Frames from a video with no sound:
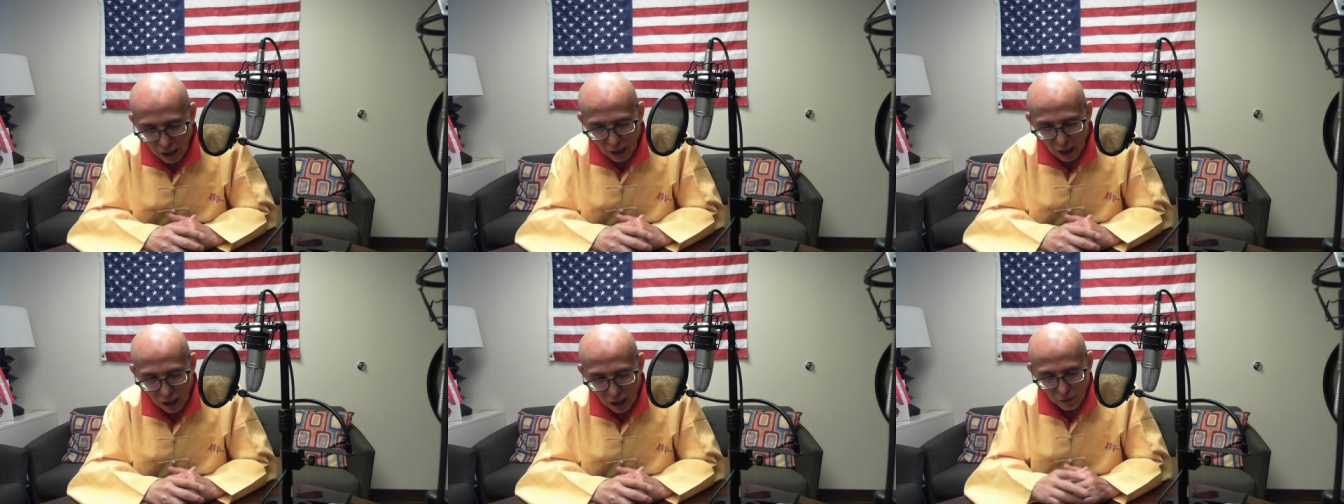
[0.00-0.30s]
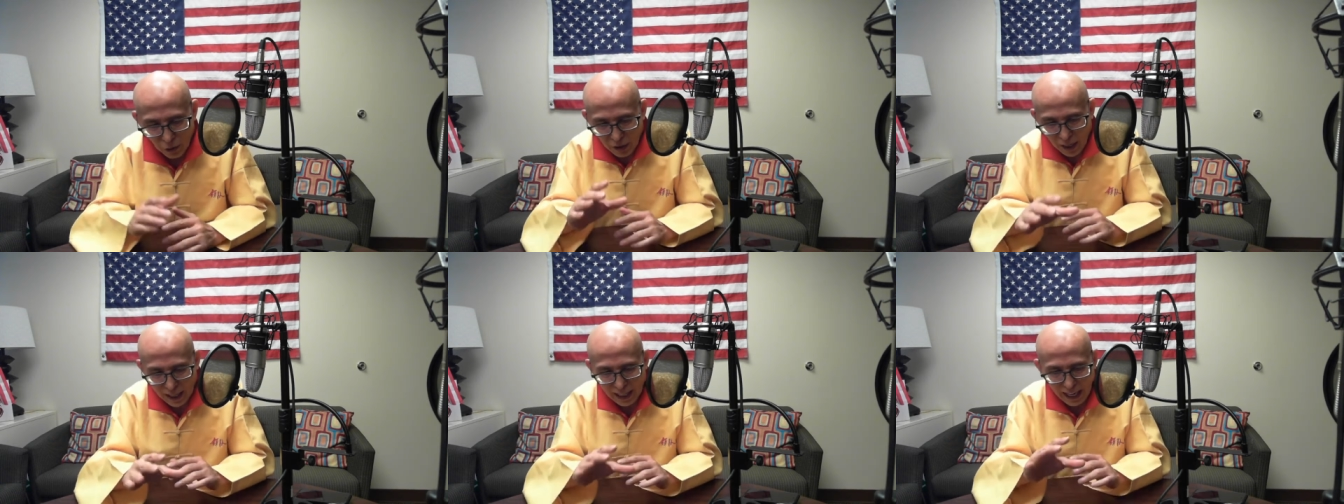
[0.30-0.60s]
If
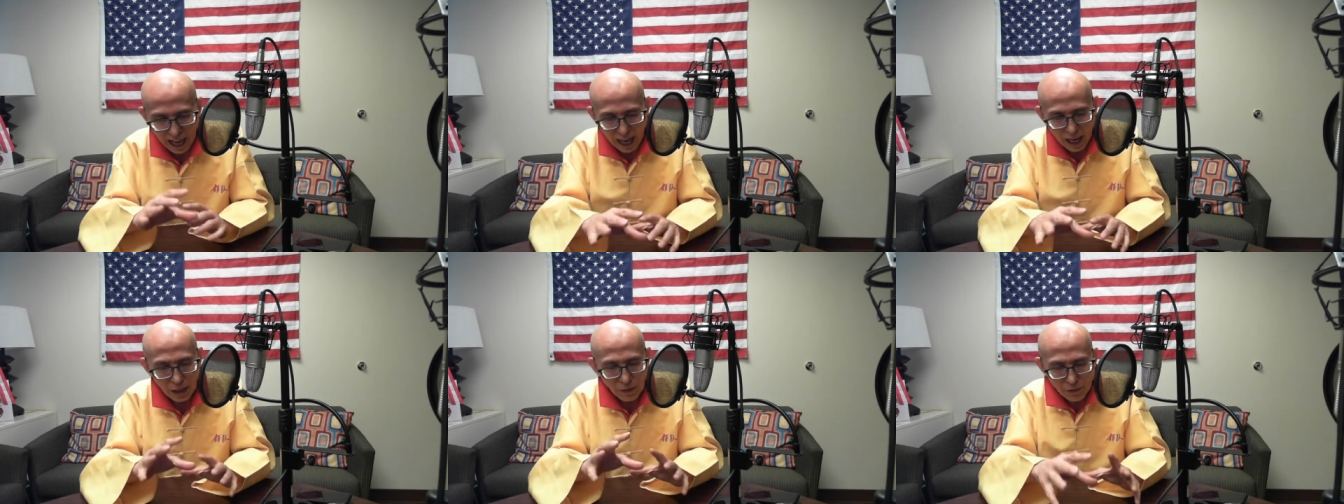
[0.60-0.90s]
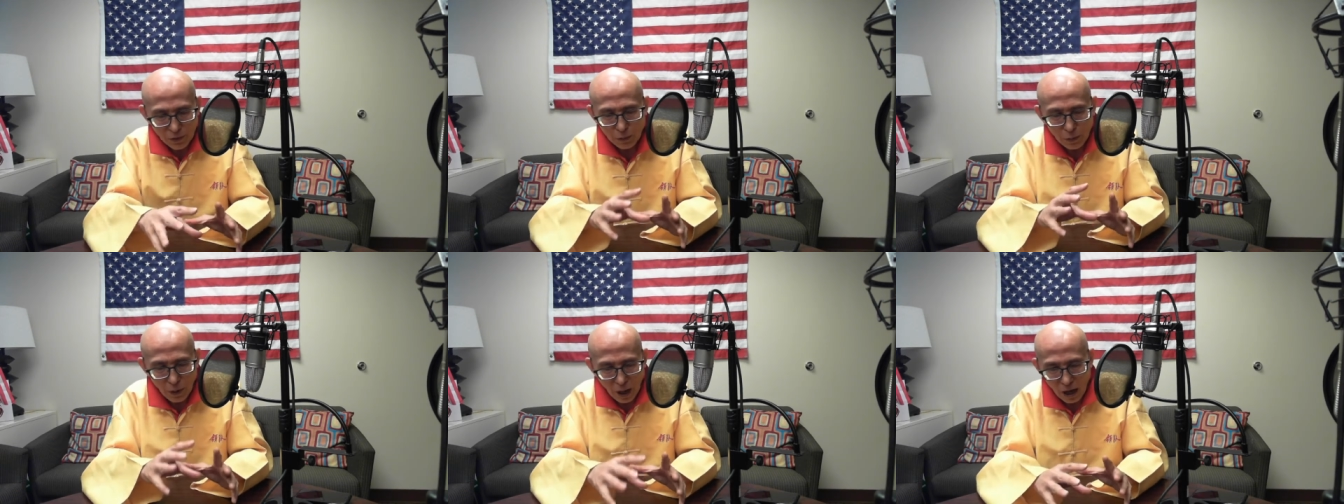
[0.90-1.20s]
you get out of
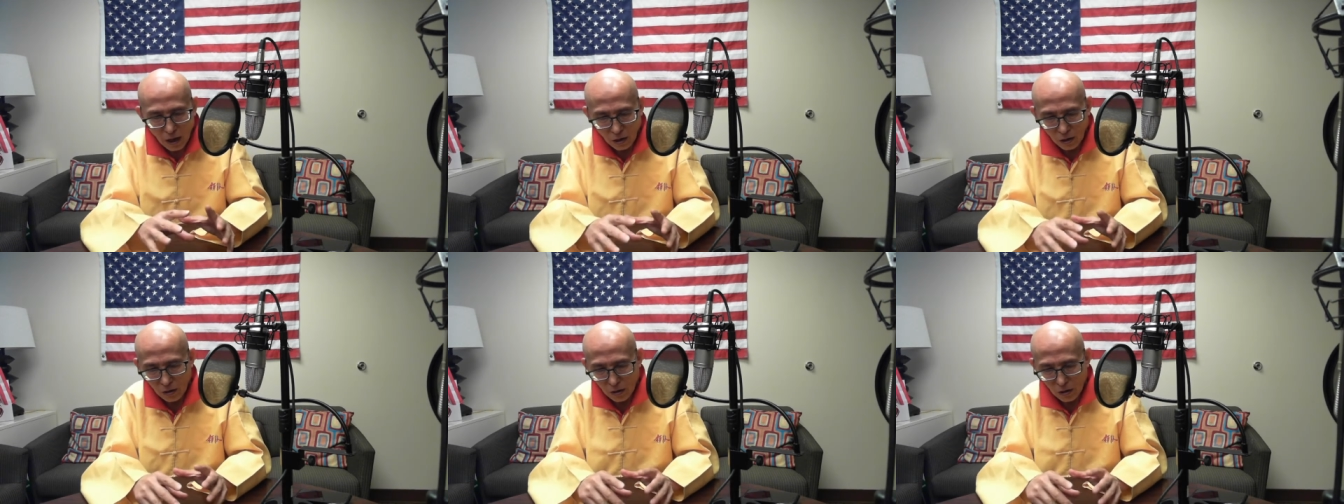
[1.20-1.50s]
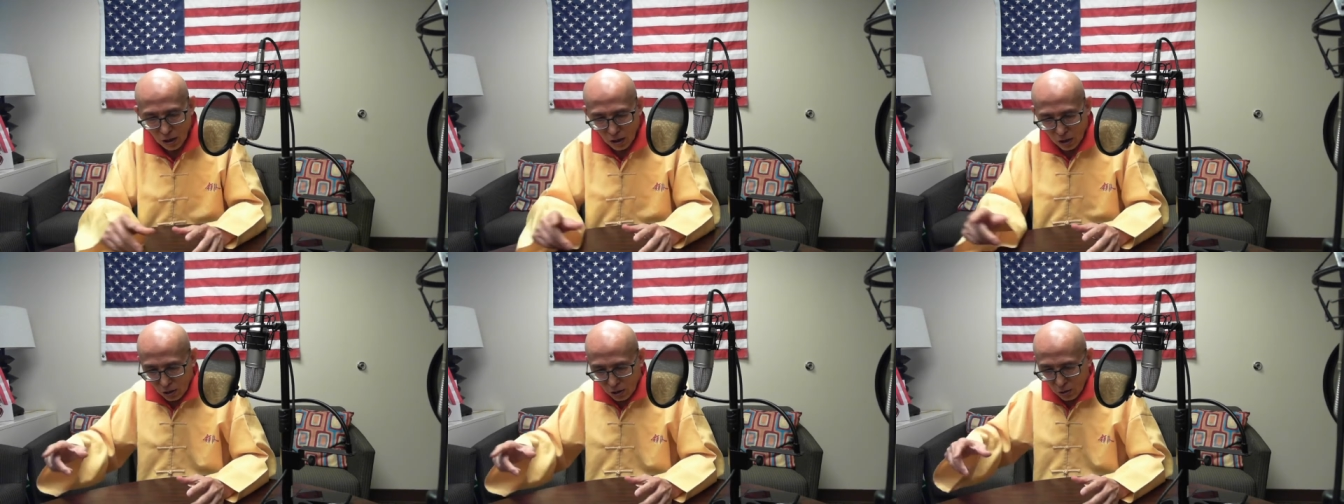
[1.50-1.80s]
the well,
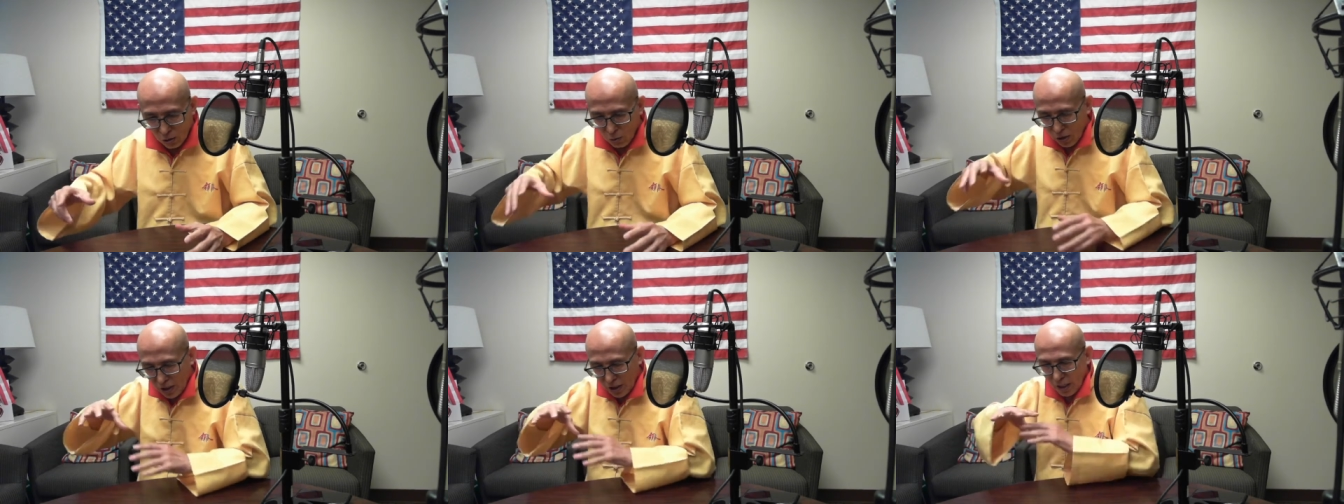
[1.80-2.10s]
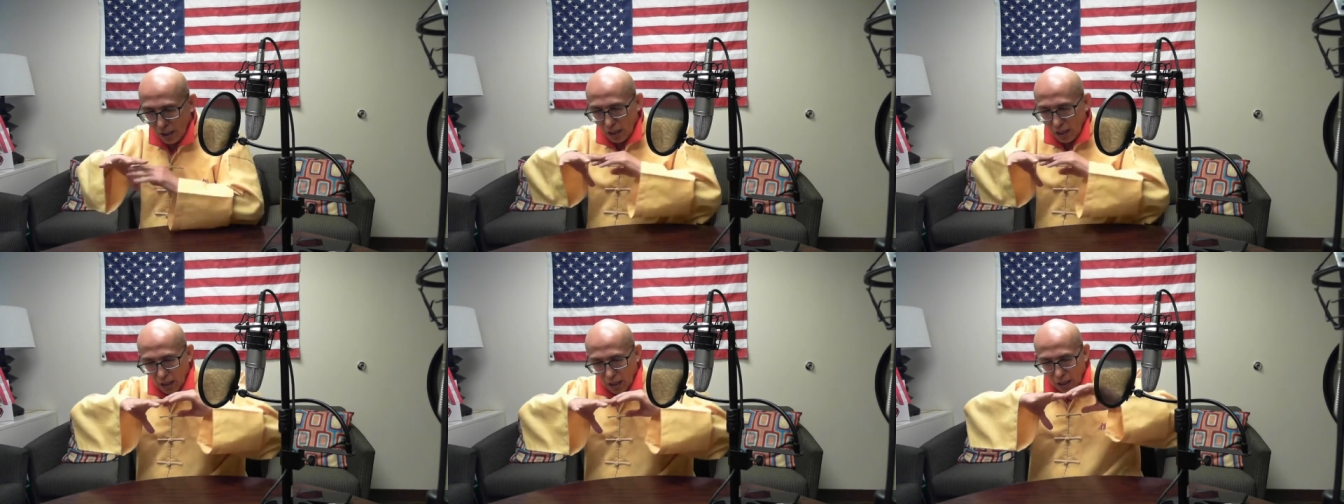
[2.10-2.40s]
you will
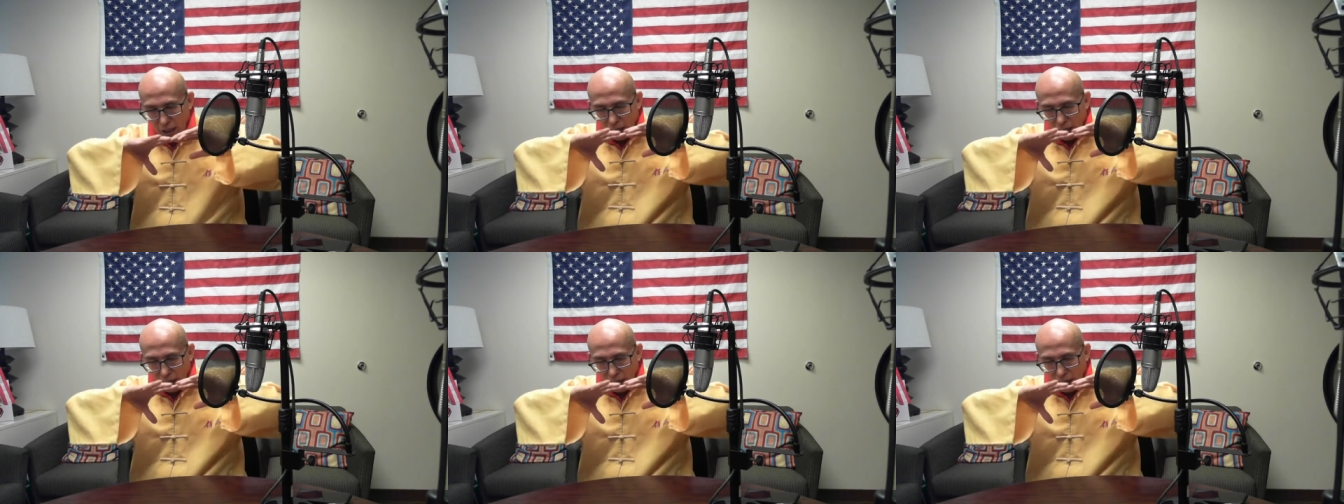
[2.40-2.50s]
see